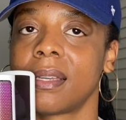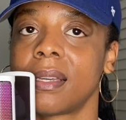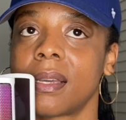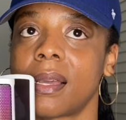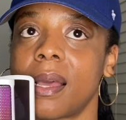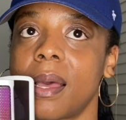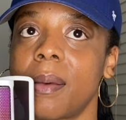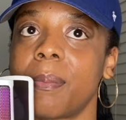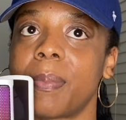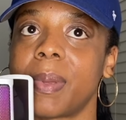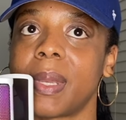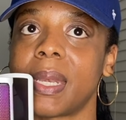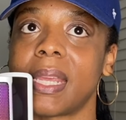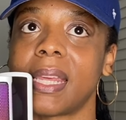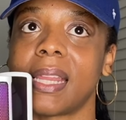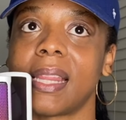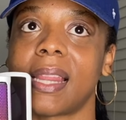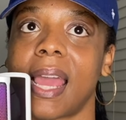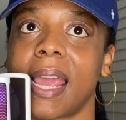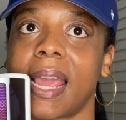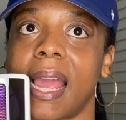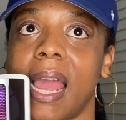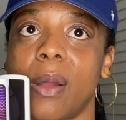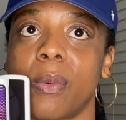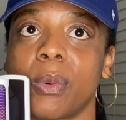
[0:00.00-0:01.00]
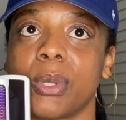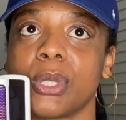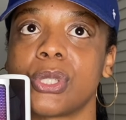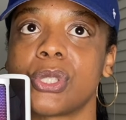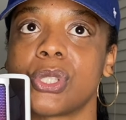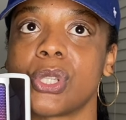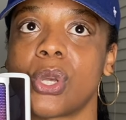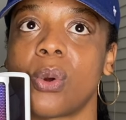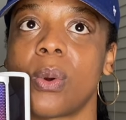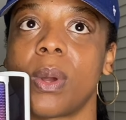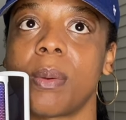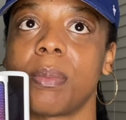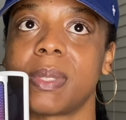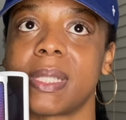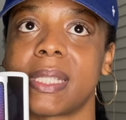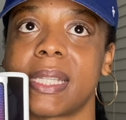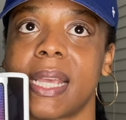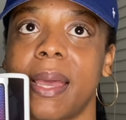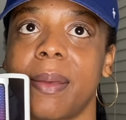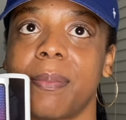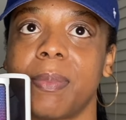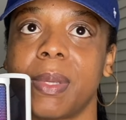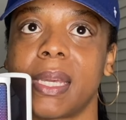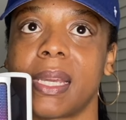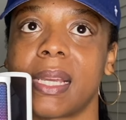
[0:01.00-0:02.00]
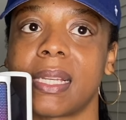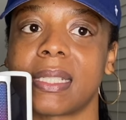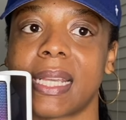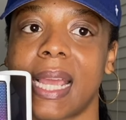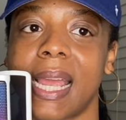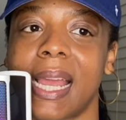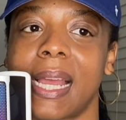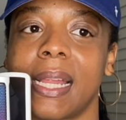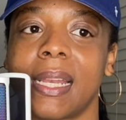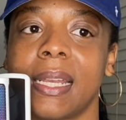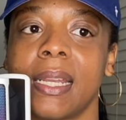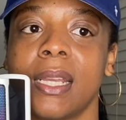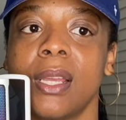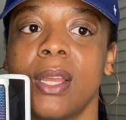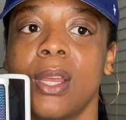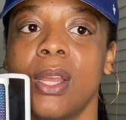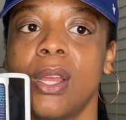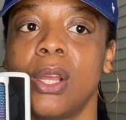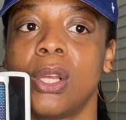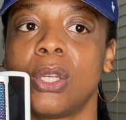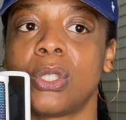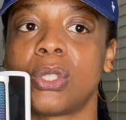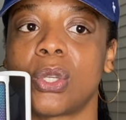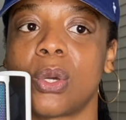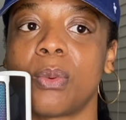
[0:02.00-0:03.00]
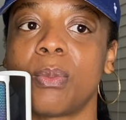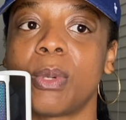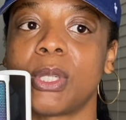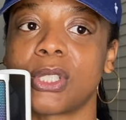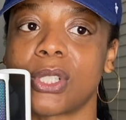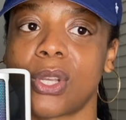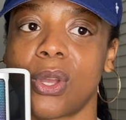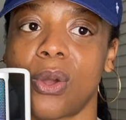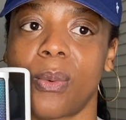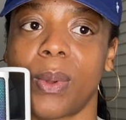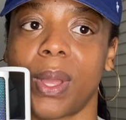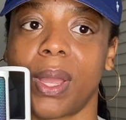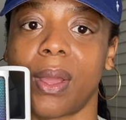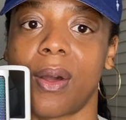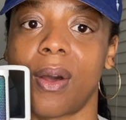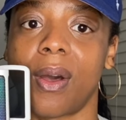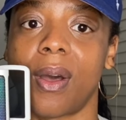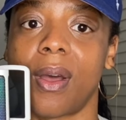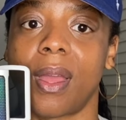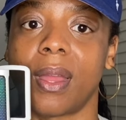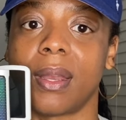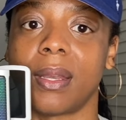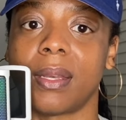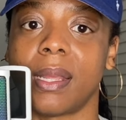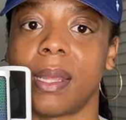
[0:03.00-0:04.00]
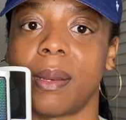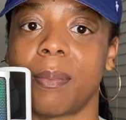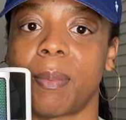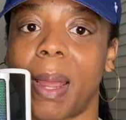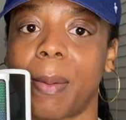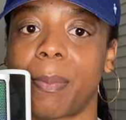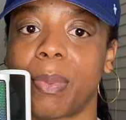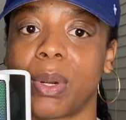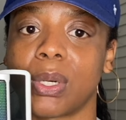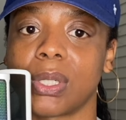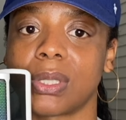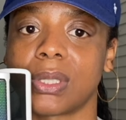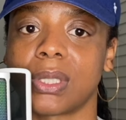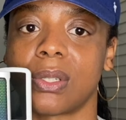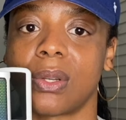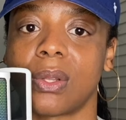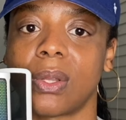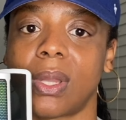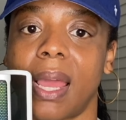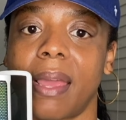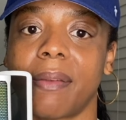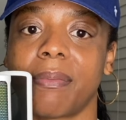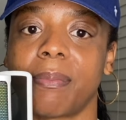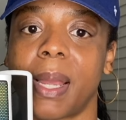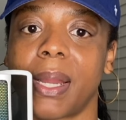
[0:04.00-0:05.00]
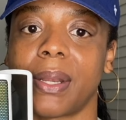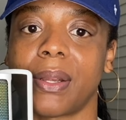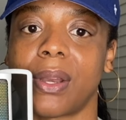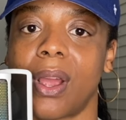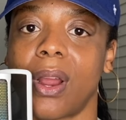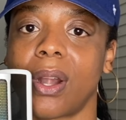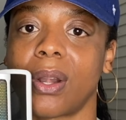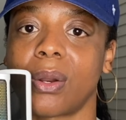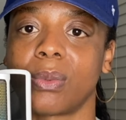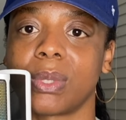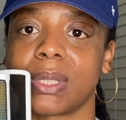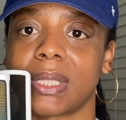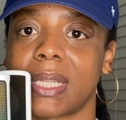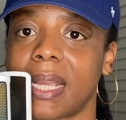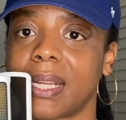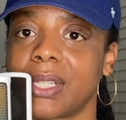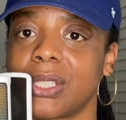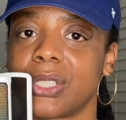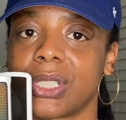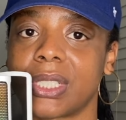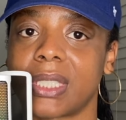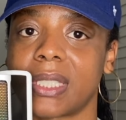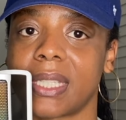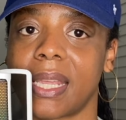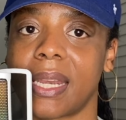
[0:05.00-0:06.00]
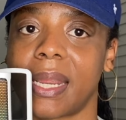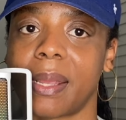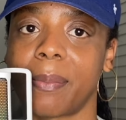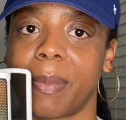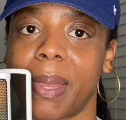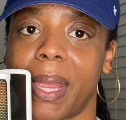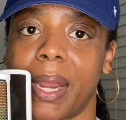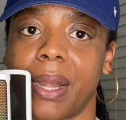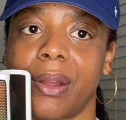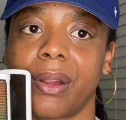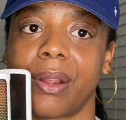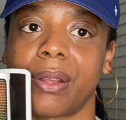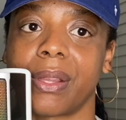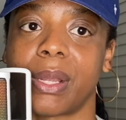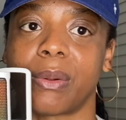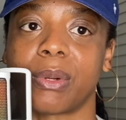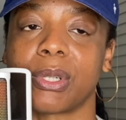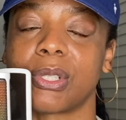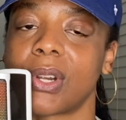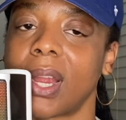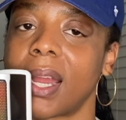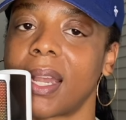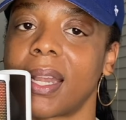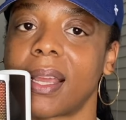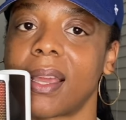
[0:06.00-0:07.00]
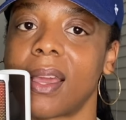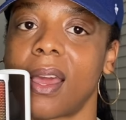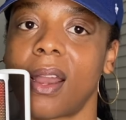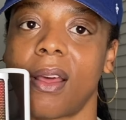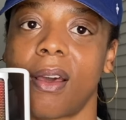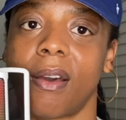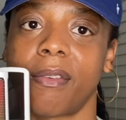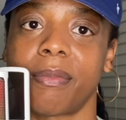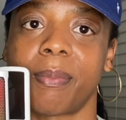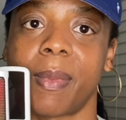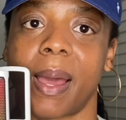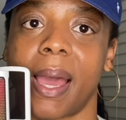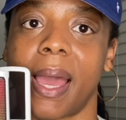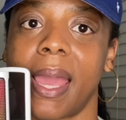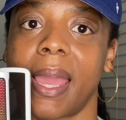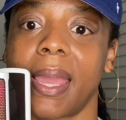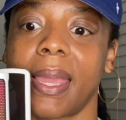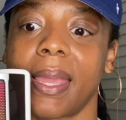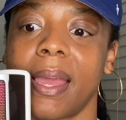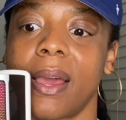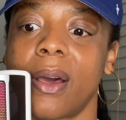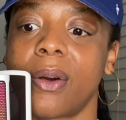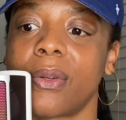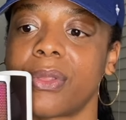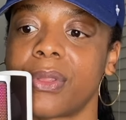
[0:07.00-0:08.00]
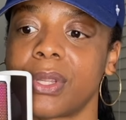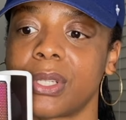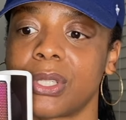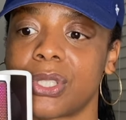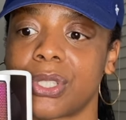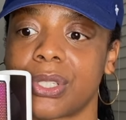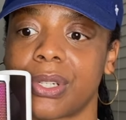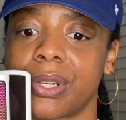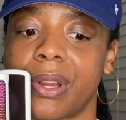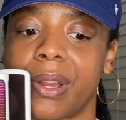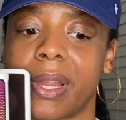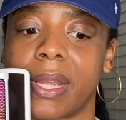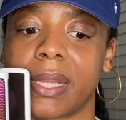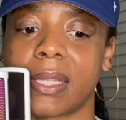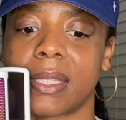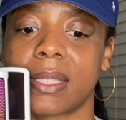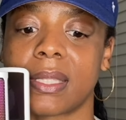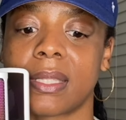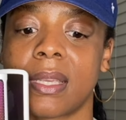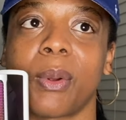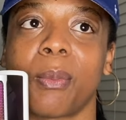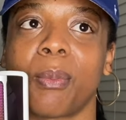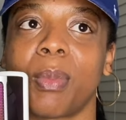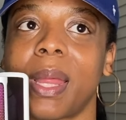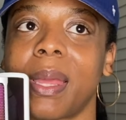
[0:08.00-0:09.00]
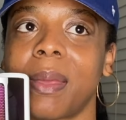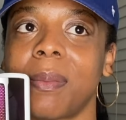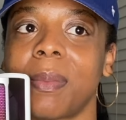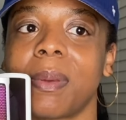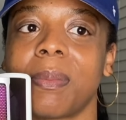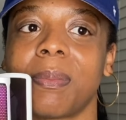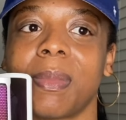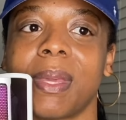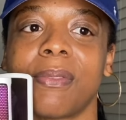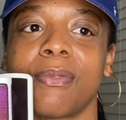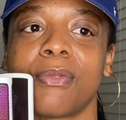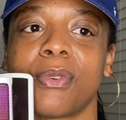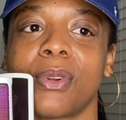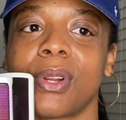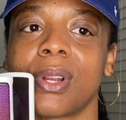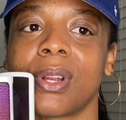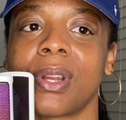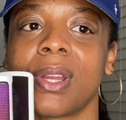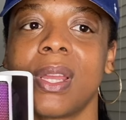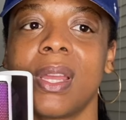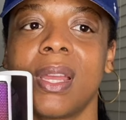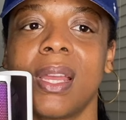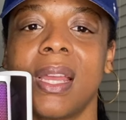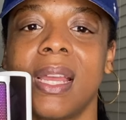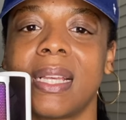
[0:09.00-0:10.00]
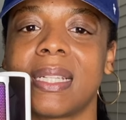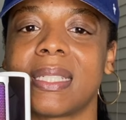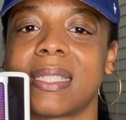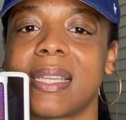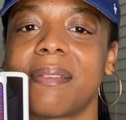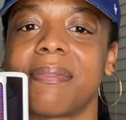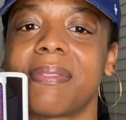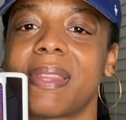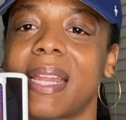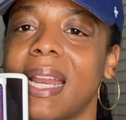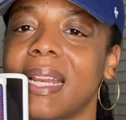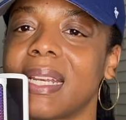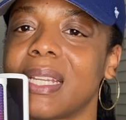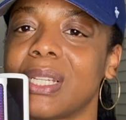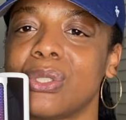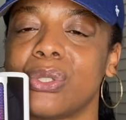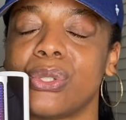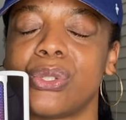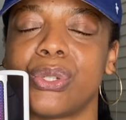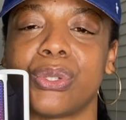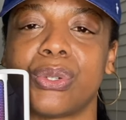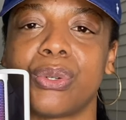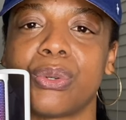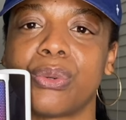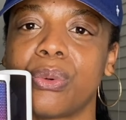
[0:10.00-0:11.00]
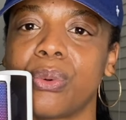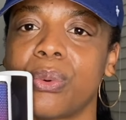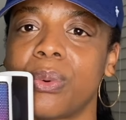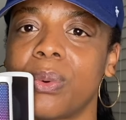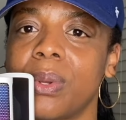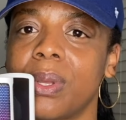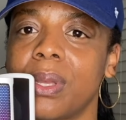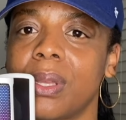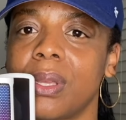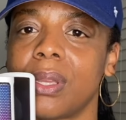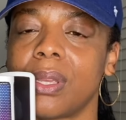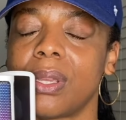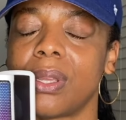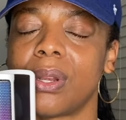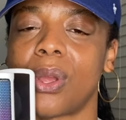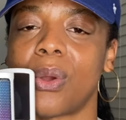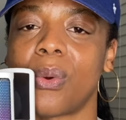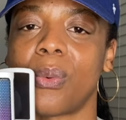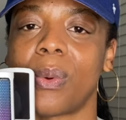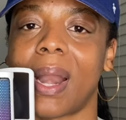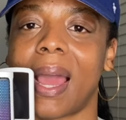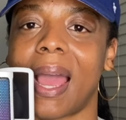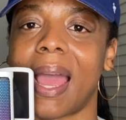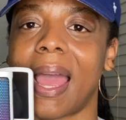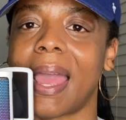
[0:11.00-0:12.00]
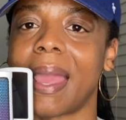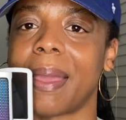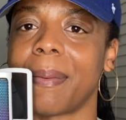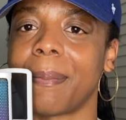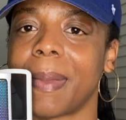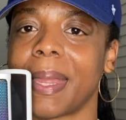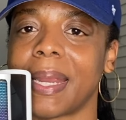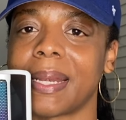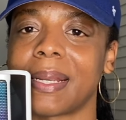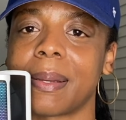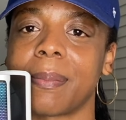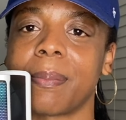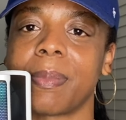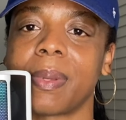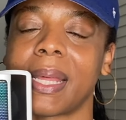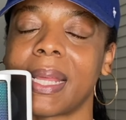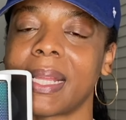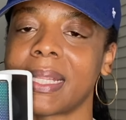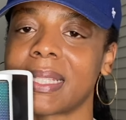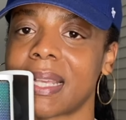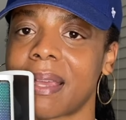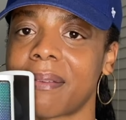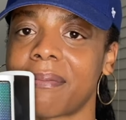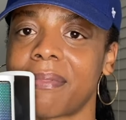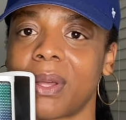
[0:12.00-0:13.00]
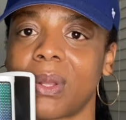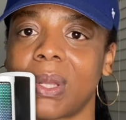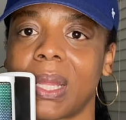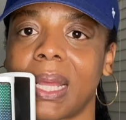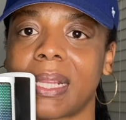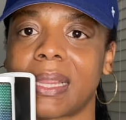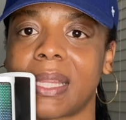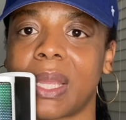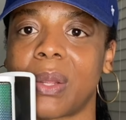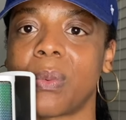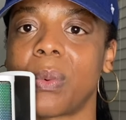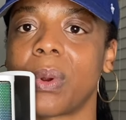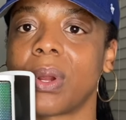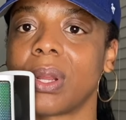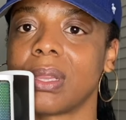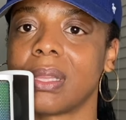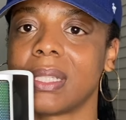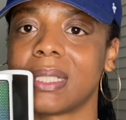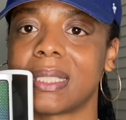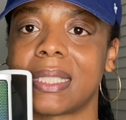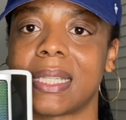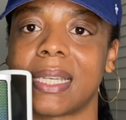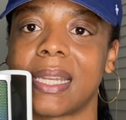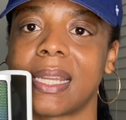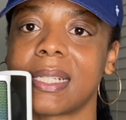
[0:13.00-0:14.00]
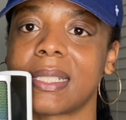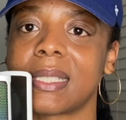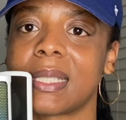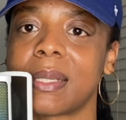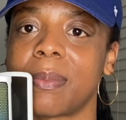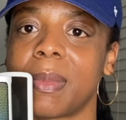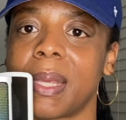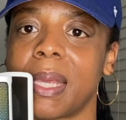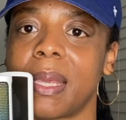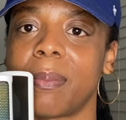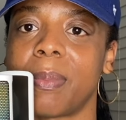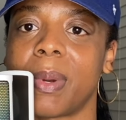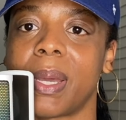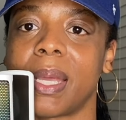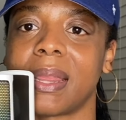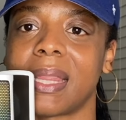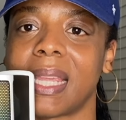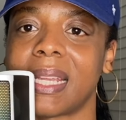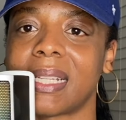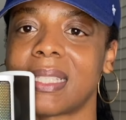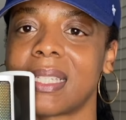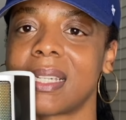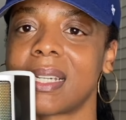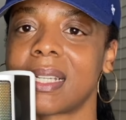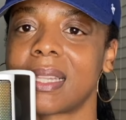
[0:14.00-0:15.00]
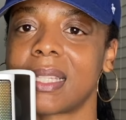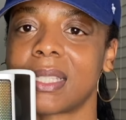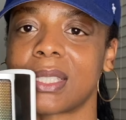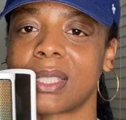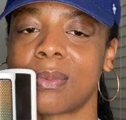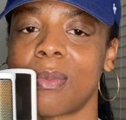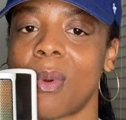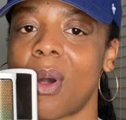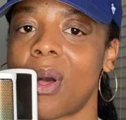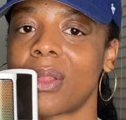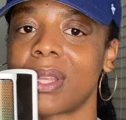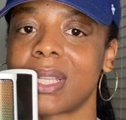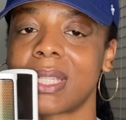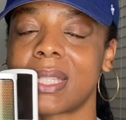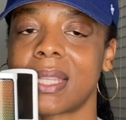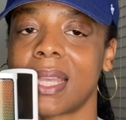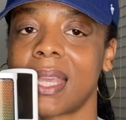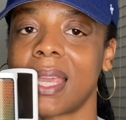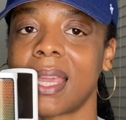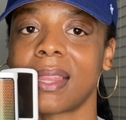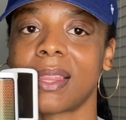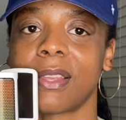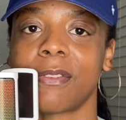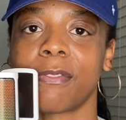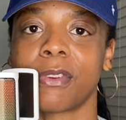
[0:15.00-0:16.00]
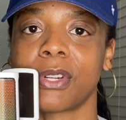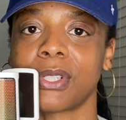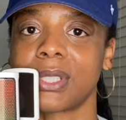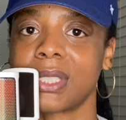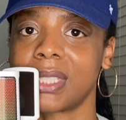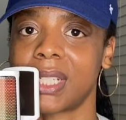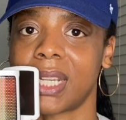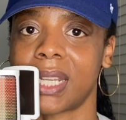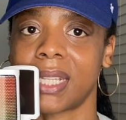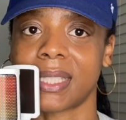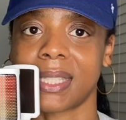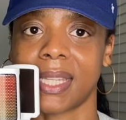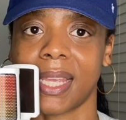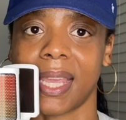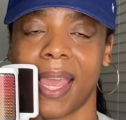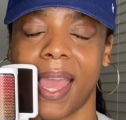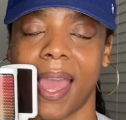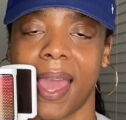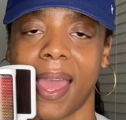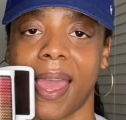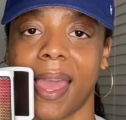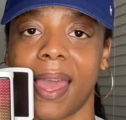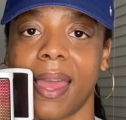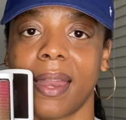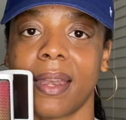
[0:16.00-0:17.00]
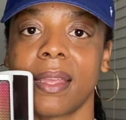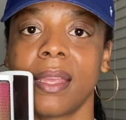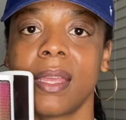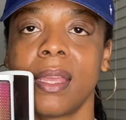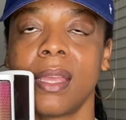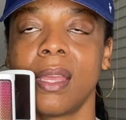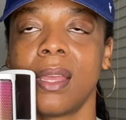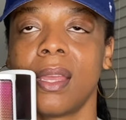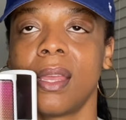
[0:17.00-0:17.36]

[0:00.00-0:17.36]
company like i was so upset because i had so much going on in my personal life my daughter was like just getting better they were trying to cut off my health insurance or blaming me for stuff that i didn't do you know when i made complaints i felt like they weren't listening to me but they took the smallest thing the first chance they had